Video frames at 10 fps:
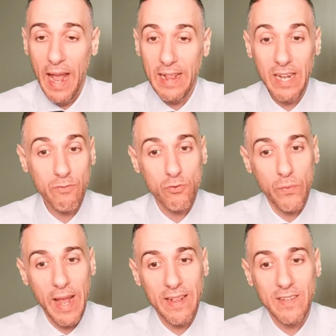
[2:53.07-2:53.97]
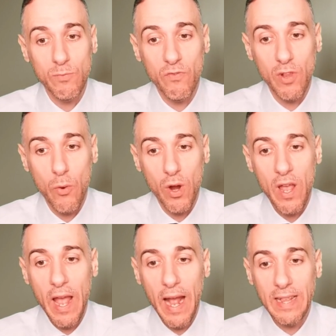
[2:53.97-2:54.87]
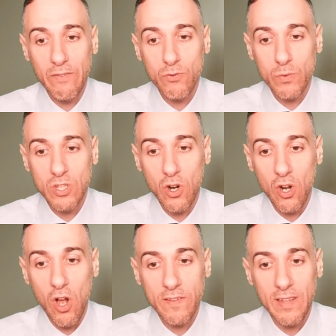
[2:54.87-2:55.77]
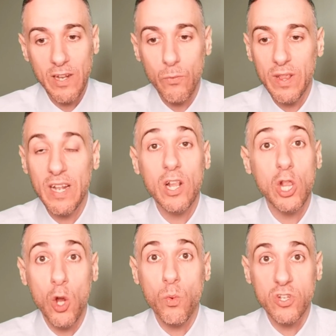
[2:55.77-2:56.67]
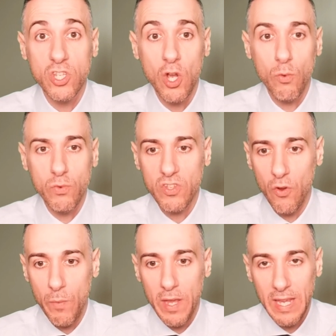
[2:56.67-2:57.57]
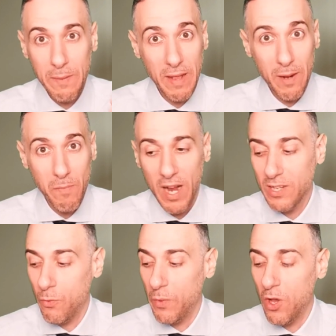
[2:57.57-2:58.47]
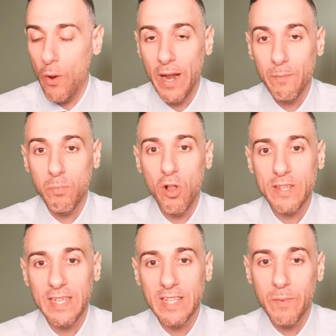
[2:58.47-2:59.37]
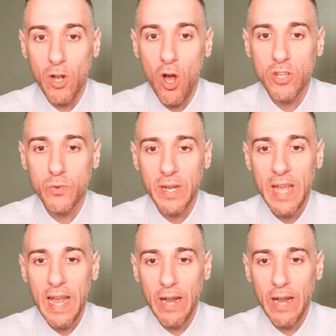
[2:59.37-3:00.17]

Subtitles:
And then afterwards, we had this move lower, and then afterwards, we started oscillating within a lower zone. So keep that in mind when we go ahead and plot sentiment onto it.